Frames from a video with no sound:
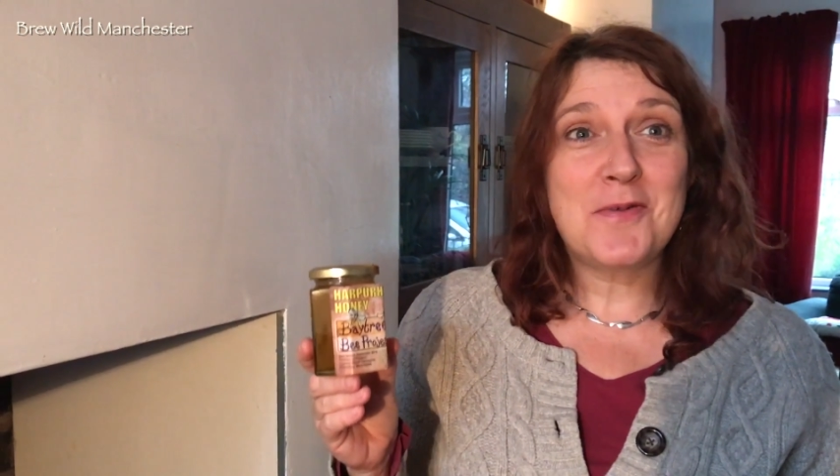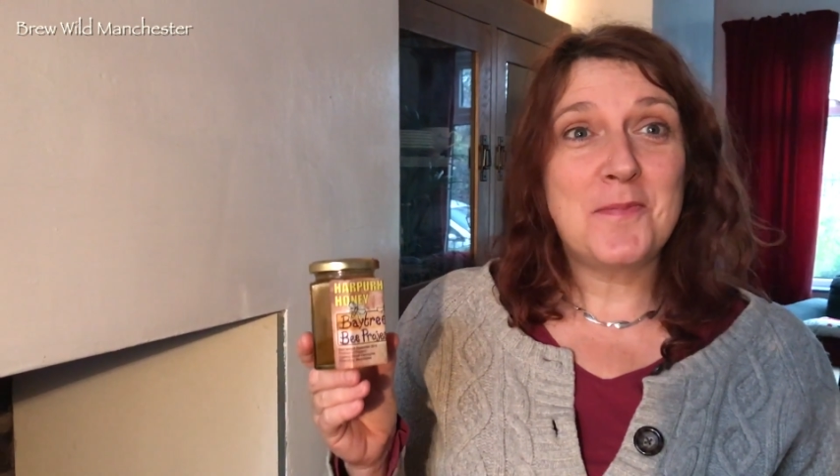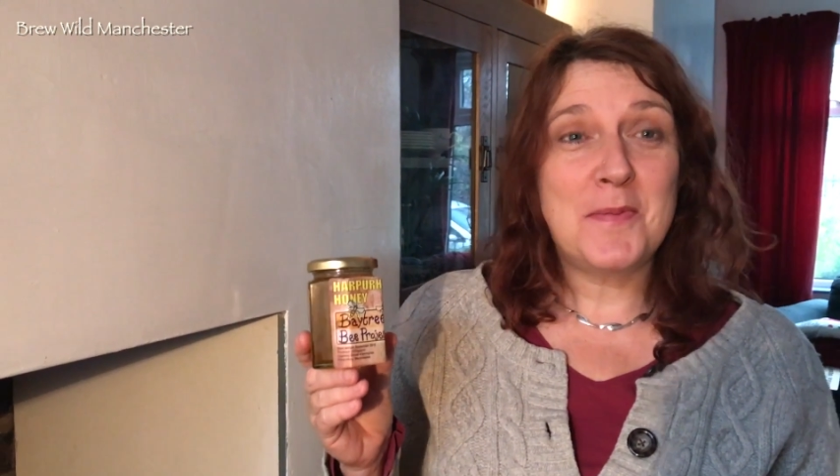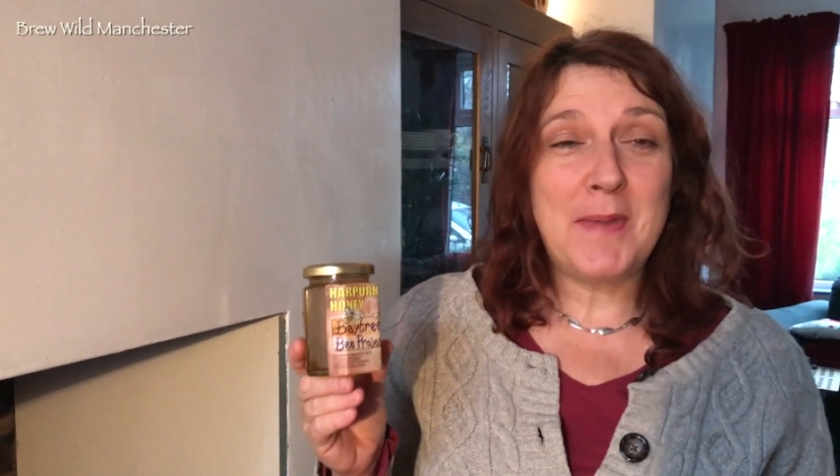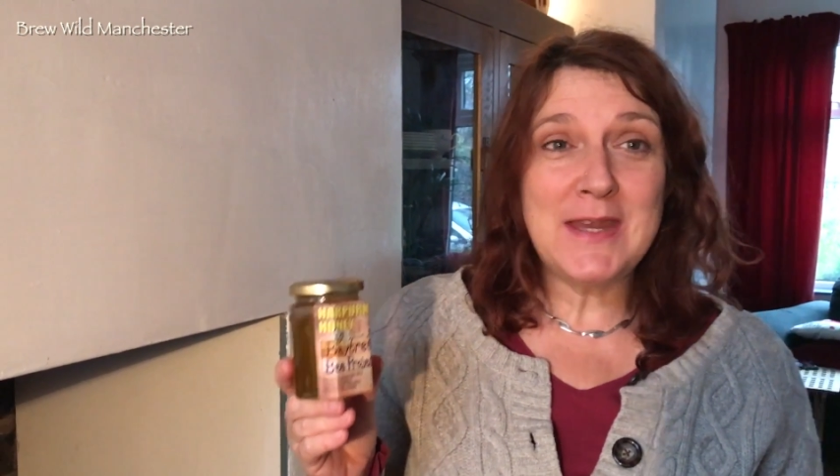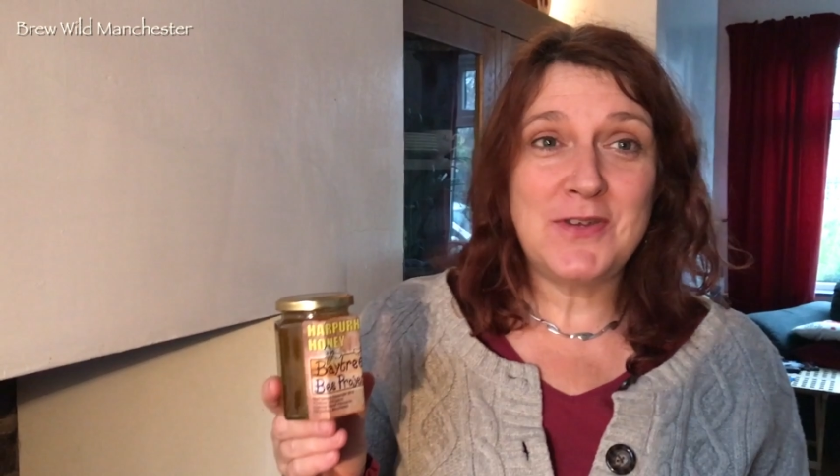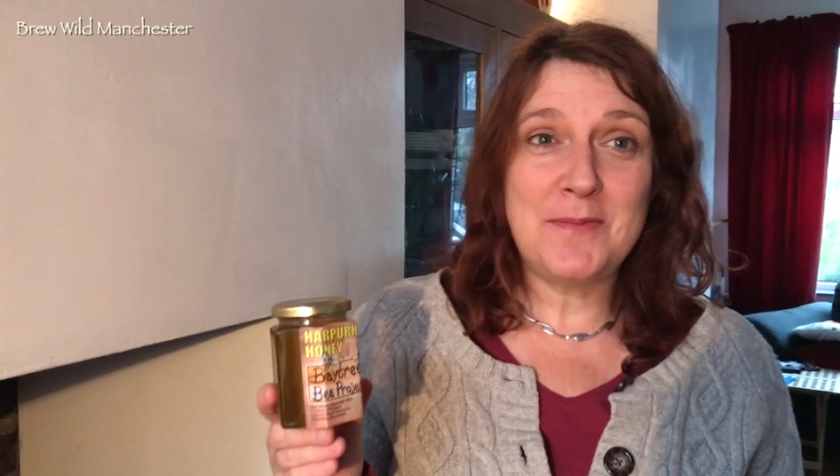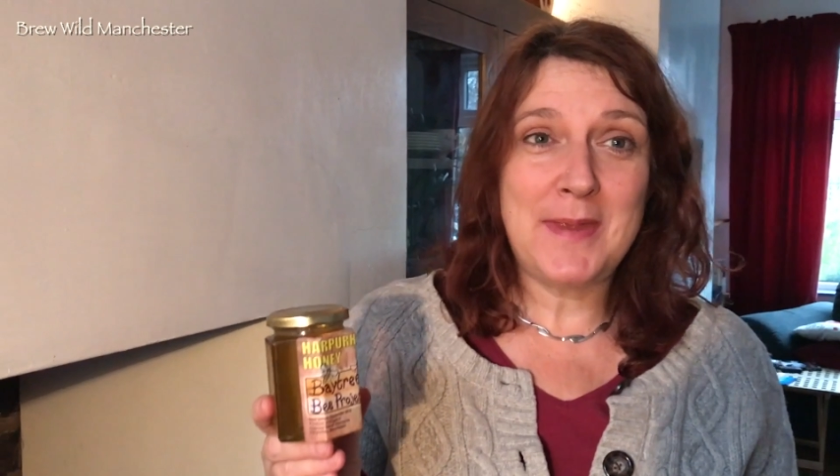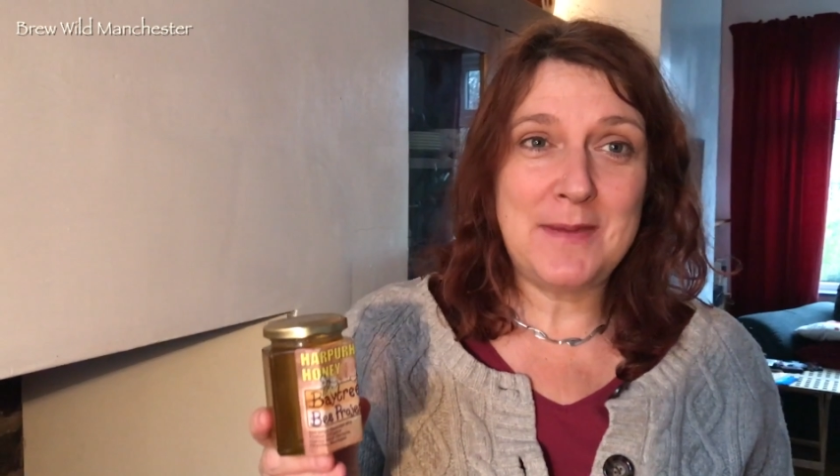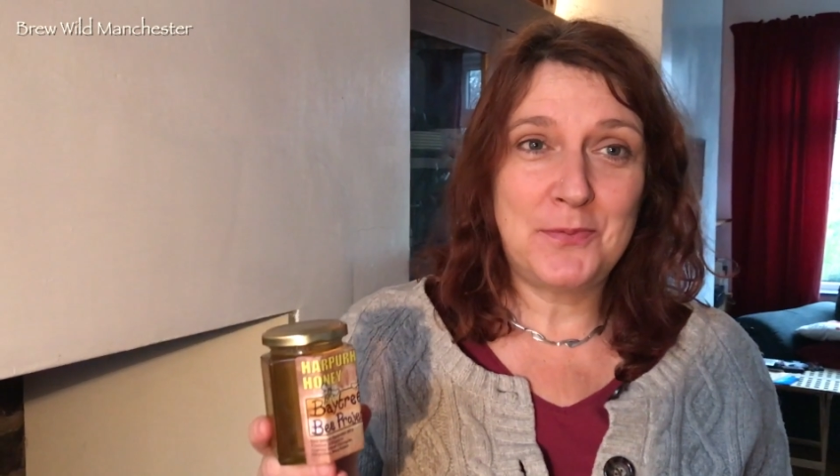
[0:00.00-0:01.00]
from the Bay
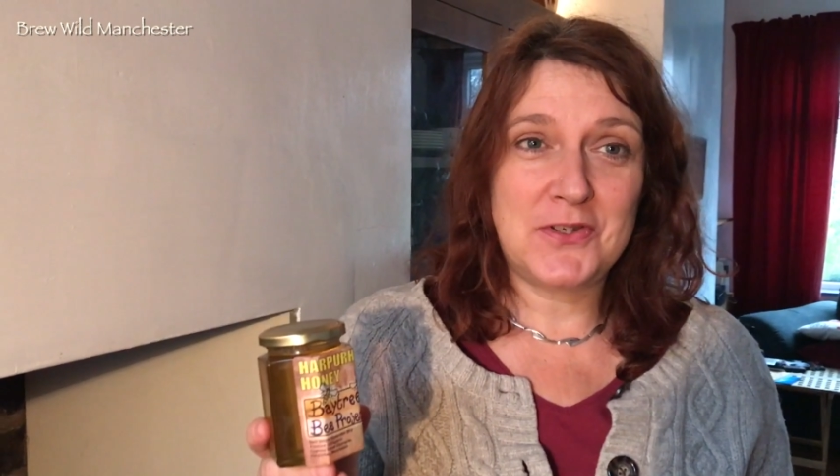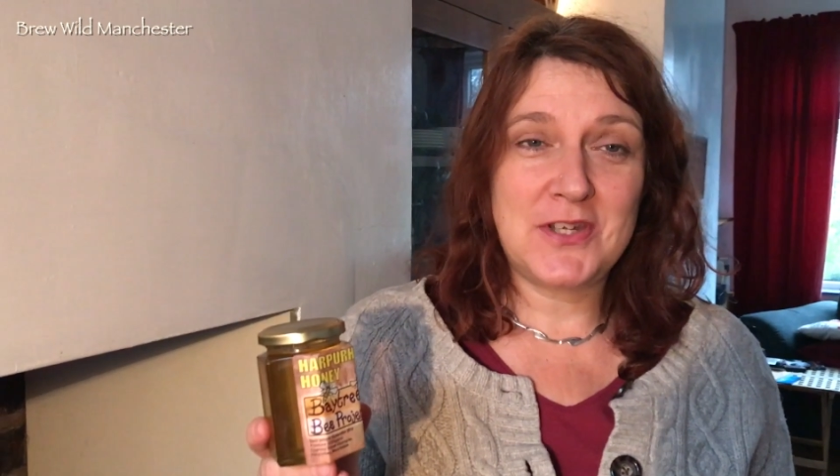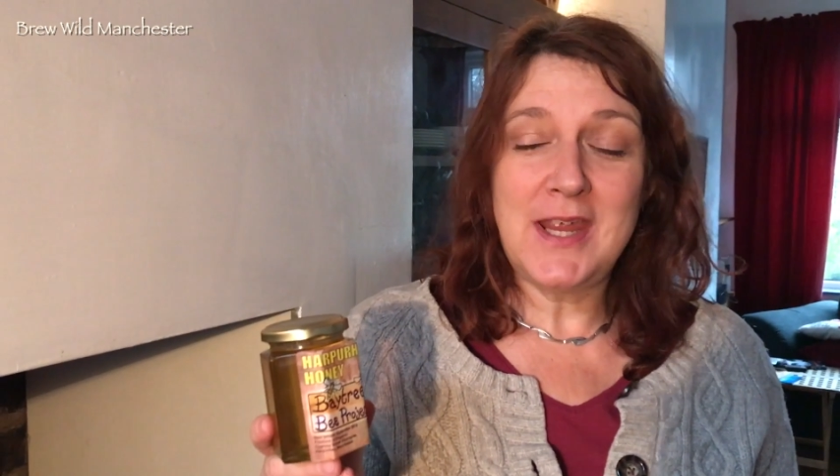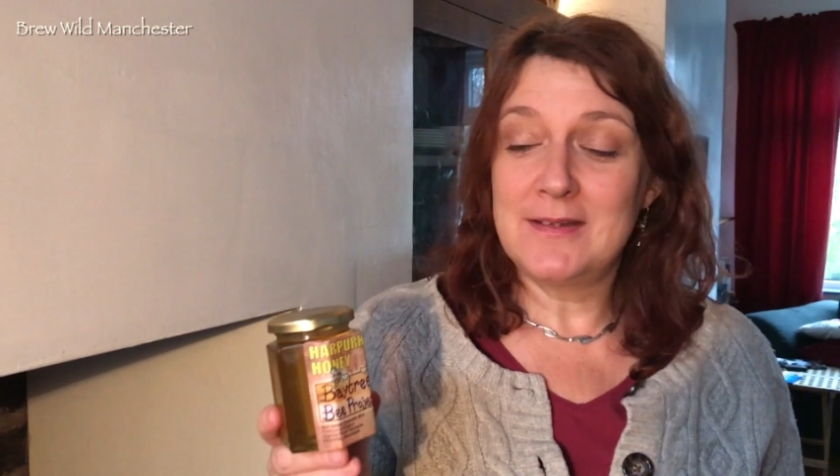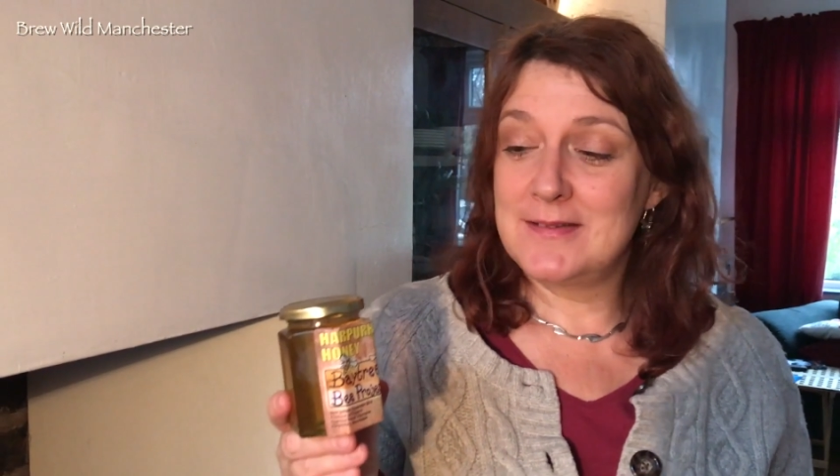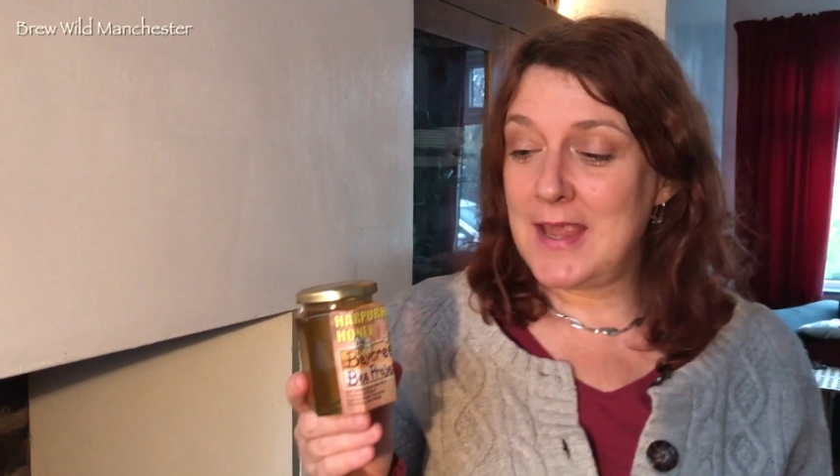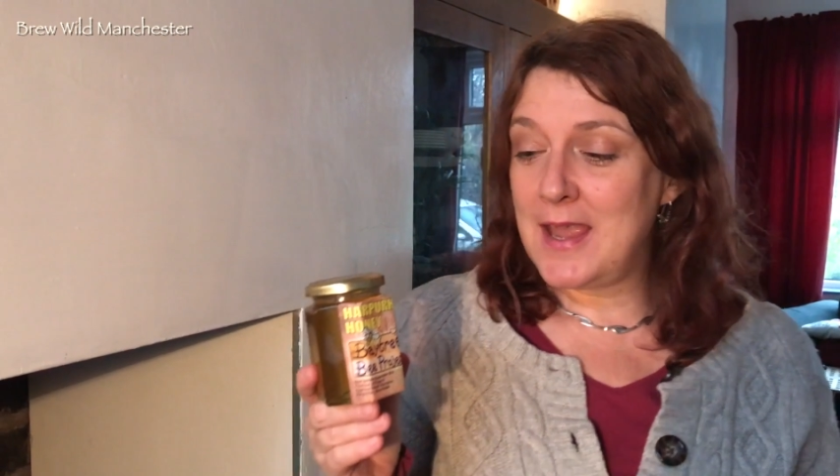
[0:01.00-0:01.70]
Tree Bee Project,